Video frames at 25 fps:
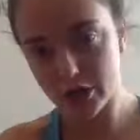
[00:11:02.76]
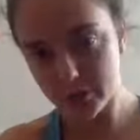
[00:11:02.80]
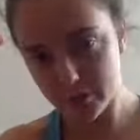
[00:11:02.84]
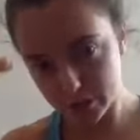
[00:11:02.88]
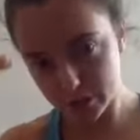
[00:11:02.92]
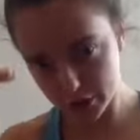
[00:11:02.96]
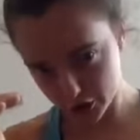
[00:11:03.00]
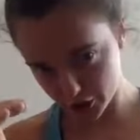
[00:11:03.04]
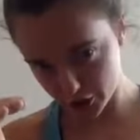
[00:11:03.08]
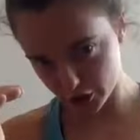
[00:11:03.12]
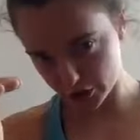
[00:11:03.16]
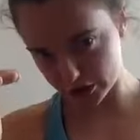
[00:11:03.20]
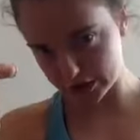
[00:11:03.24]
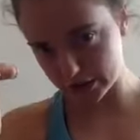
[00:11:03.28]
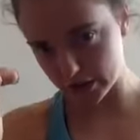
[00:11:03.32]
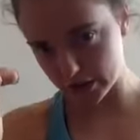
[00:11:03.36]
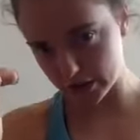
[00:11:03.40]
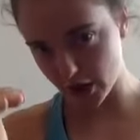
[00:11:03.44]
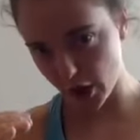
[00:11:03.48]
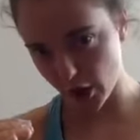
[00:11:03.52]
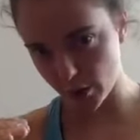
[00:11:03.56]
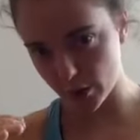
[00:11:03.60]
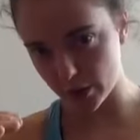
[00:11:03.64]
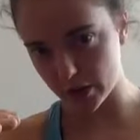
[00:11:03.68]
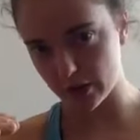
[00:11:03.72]
but surely
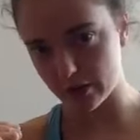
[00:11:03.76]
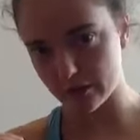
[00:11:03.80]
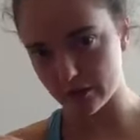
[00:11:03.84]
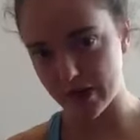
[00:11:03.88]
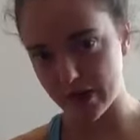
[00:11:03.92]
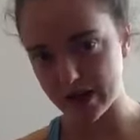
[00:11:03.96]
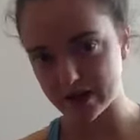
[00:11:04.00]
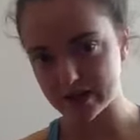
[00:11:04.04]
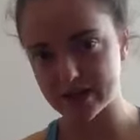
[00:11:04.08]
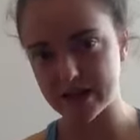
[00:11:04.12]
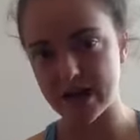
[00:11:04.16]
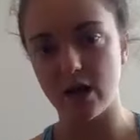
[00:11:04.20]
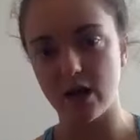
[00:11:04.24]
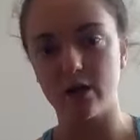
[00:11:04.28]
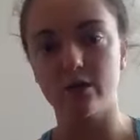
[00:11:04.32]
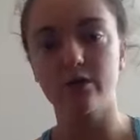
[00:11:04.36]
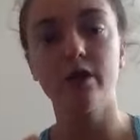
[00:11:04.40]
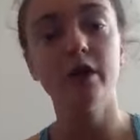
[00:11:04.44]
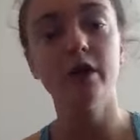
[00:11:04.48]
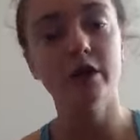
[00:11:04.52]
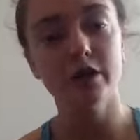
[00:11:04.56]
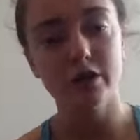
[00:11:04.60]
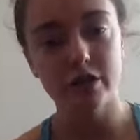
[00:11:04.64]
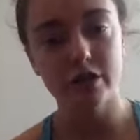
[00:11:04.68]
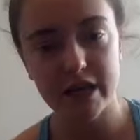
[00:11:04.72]
lower that down
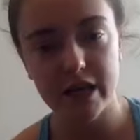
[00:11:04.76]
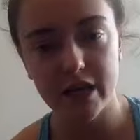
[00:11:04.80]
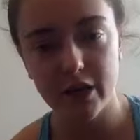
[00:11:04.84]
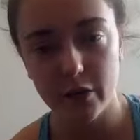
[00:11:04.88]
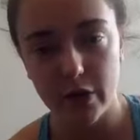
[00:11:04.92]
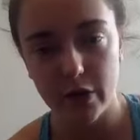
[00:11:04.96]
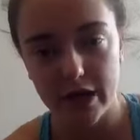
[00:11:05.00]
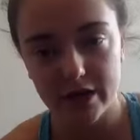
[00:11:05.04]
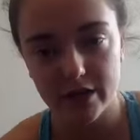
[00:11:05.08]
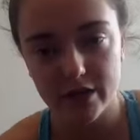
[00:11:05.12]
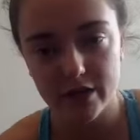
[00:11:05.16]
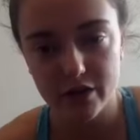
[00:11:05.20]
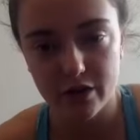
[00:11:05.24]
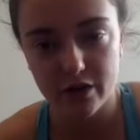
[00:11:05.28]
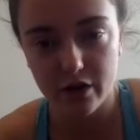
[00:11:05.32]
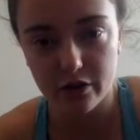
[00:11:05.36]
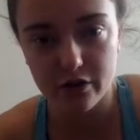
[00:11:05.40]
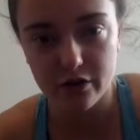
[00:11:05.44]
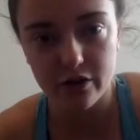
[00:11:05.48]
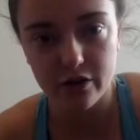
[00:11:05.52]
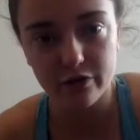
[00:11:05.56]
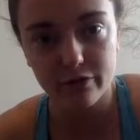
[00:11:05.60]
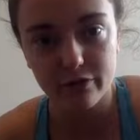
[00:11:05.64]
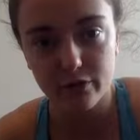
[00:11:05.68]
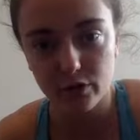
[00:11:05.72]
to get your head to go
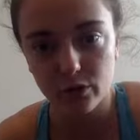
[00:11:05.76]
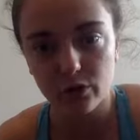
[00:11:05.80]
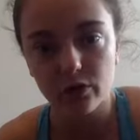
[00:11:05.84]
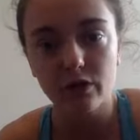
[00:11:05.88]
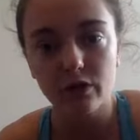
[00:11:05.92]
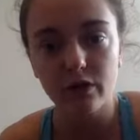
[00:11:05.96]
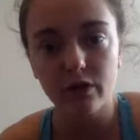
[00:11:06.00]
to the floor. Okay,